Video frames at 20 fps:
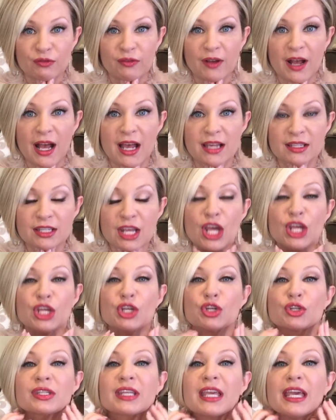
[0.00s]
fuzz.
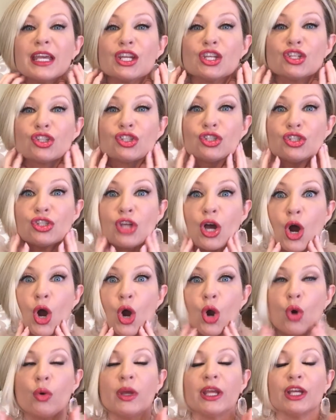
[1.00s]
Your skin is
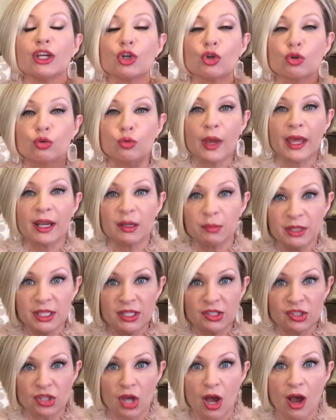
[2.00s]
so incredibly
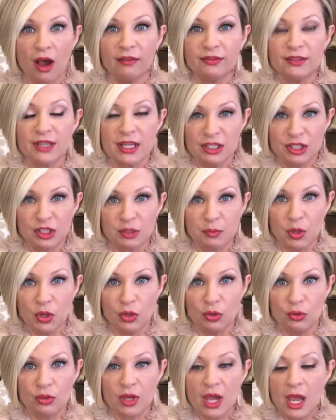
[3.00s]
soft and
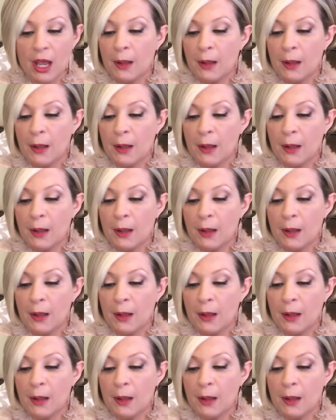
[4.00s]
smooth.